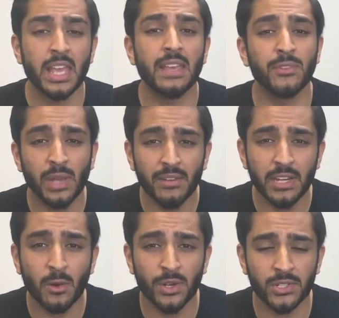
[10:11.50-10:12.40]
If you have
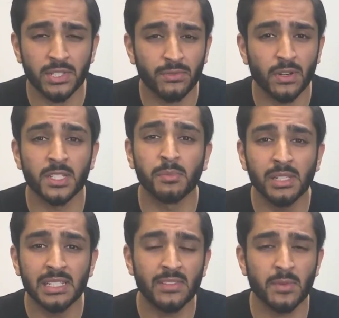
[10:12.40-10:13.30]
any questions for us,
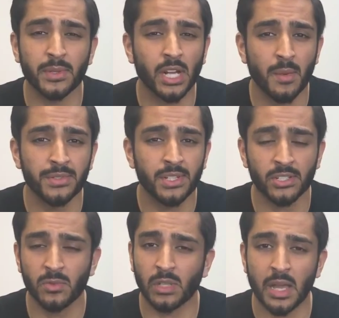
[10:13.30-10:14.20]
please leave them in the comments
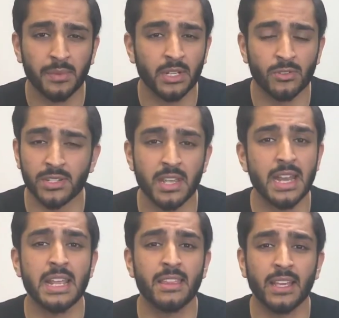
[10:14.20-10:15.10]
section. We're happy to address
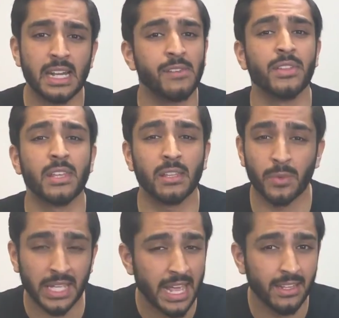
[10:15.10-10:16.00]
anything and everything that
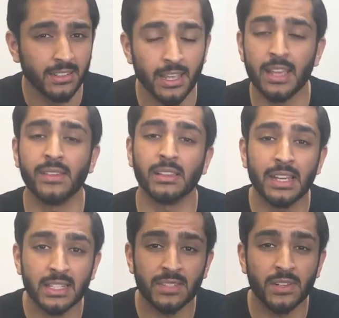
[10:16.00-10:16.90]
we can. If you
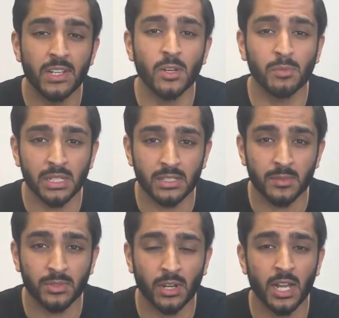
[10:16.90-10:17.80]
like this video, please
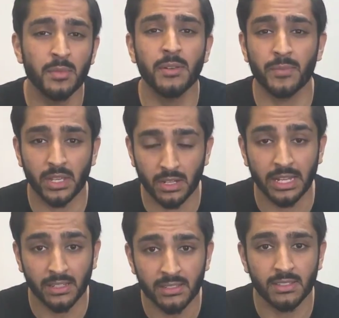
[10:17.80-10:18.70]
subscribe and
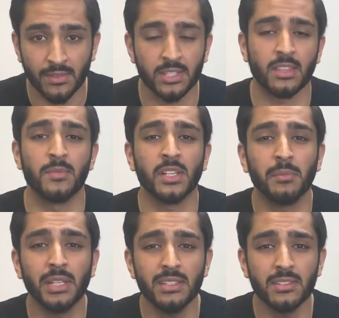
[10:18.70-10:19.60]
like us. Give us a thumbs up,
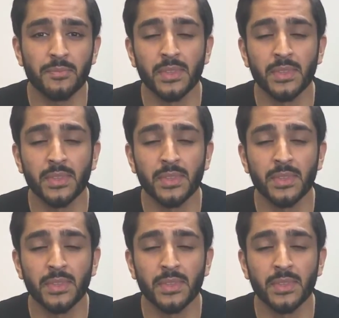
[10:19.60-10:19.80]
please.